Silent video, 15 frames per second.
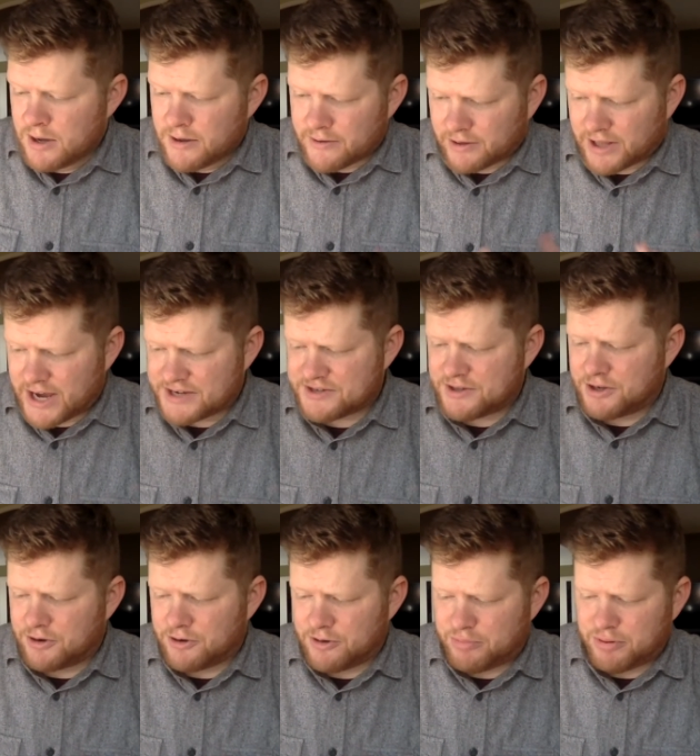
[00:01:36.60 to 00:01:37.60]
The last thing
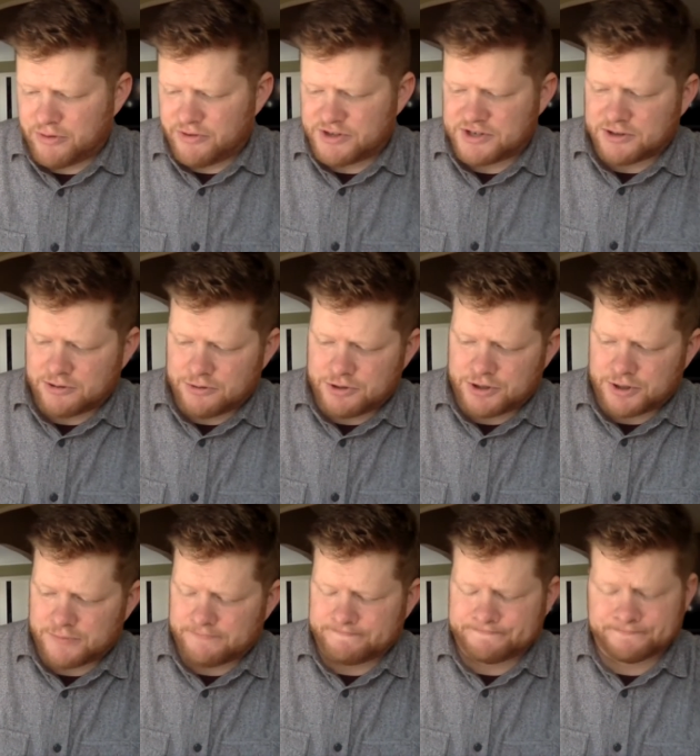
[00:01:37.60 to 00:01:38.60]
you're going to put in the
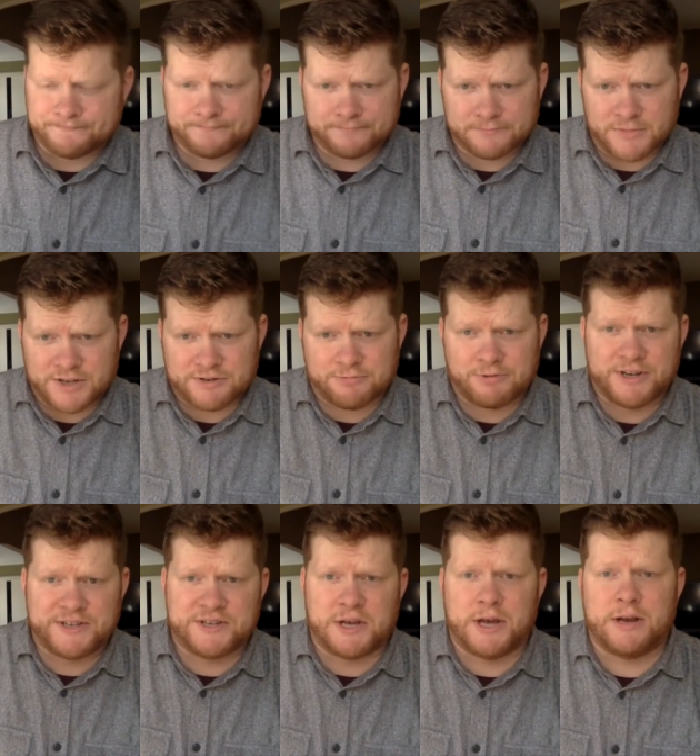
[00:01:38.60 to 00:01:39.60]
solution is
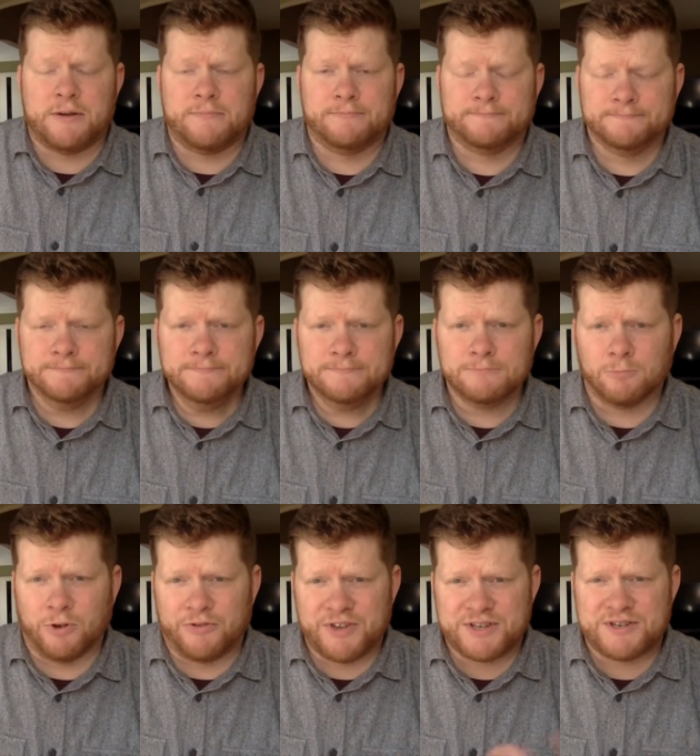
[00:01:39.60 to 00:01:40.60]
rinse aid.
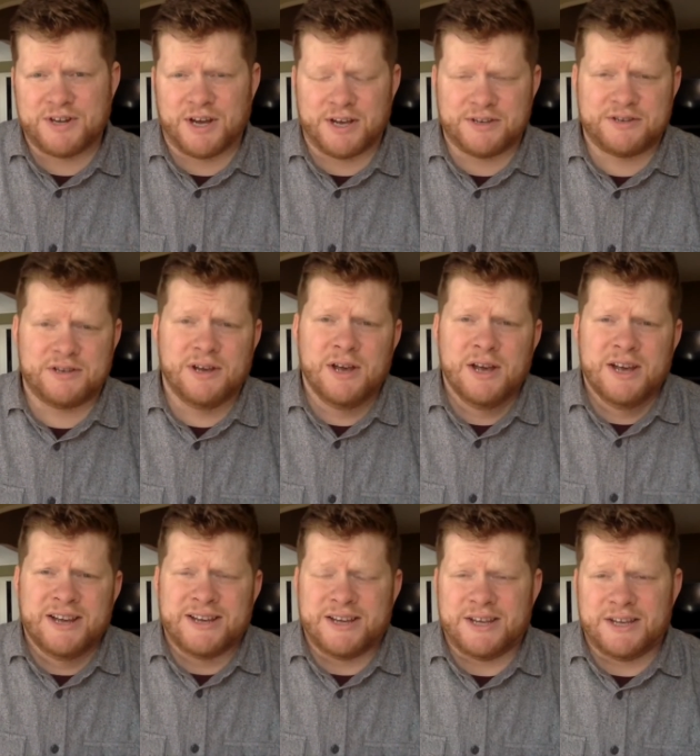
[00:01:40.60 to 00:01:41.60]
What this does
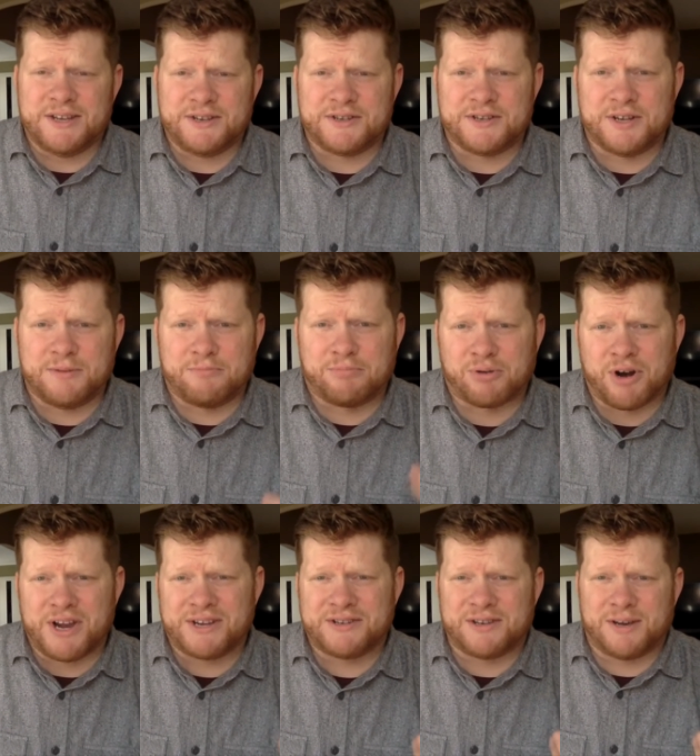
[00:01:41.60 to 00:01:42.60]
is it
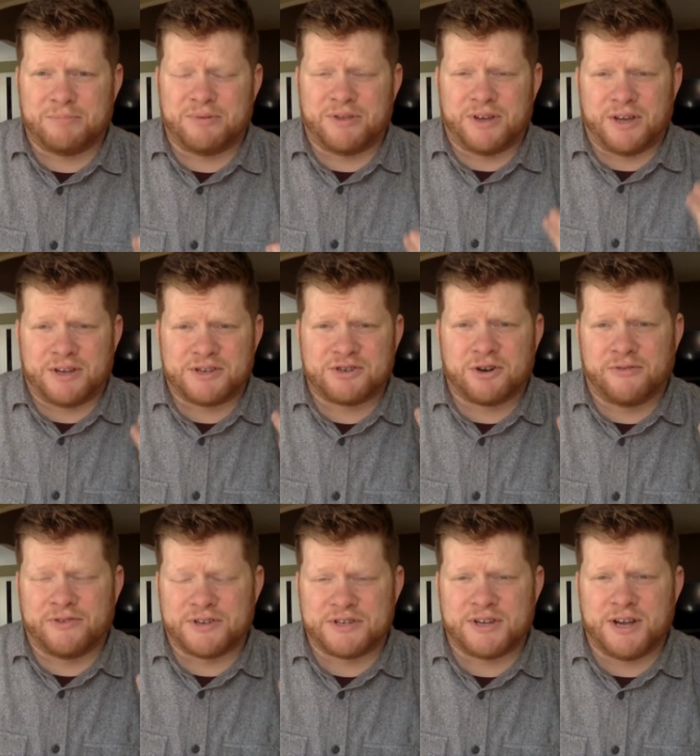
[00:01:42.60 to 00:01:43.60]
breaks up the
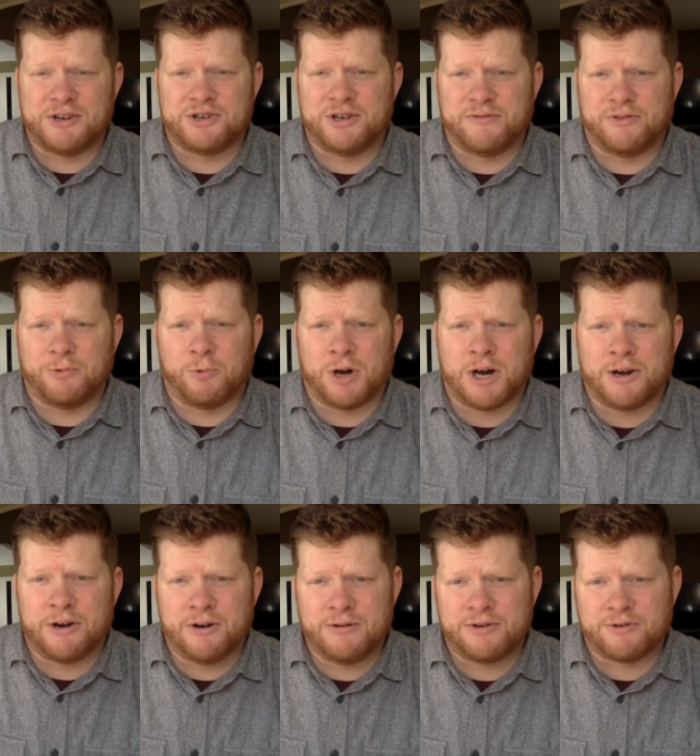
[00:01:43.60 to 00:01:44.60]
surface tension of the
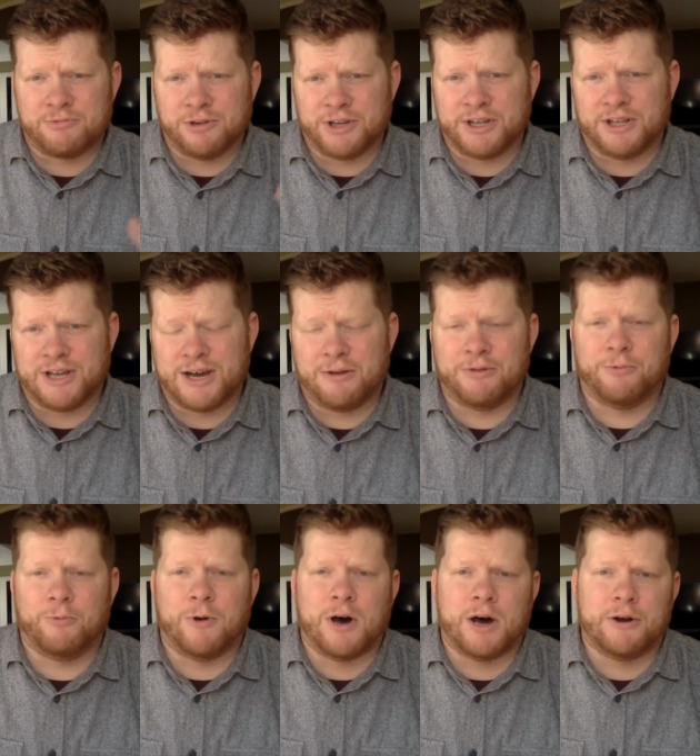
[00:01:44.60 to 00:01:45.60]
water to really allow the
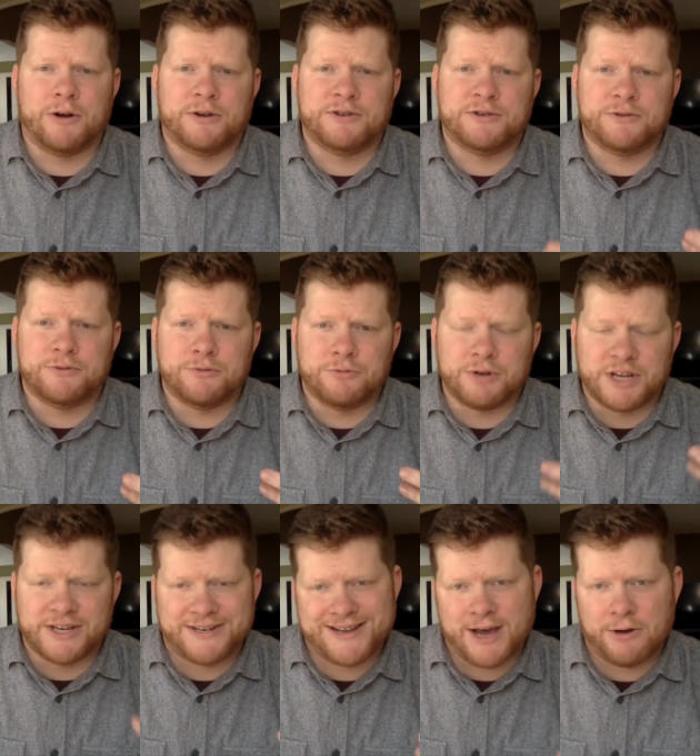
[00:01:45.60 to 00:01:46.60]
water to
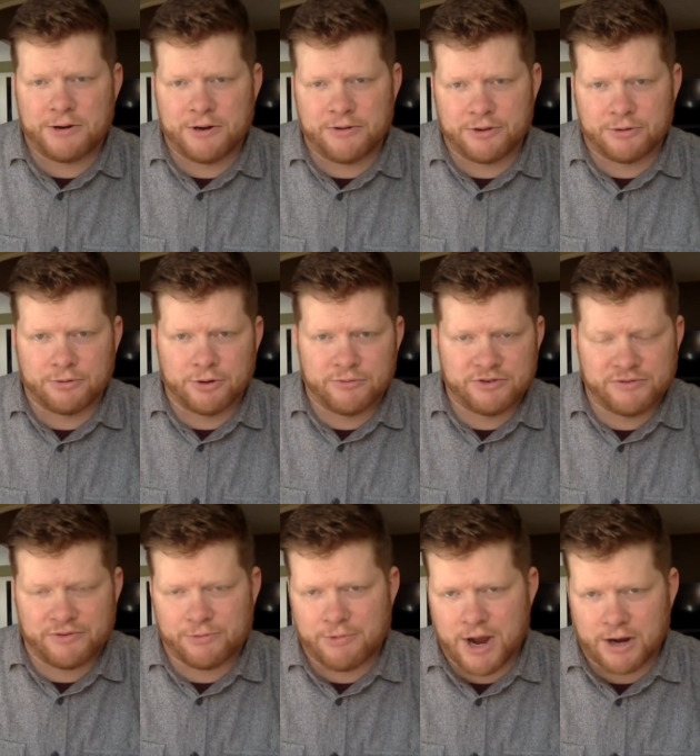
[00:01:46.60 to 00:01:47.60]
get down into the grooves of
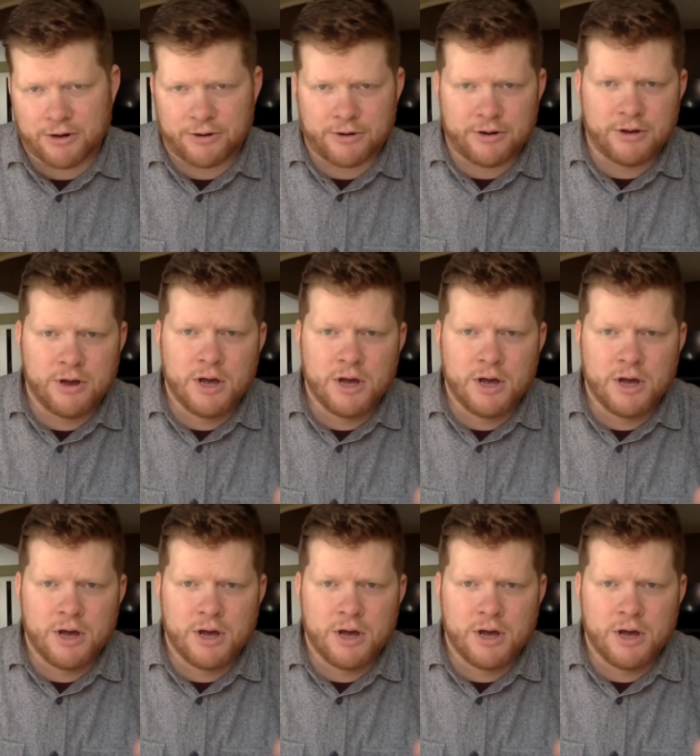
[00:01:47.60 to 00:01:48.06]
the record,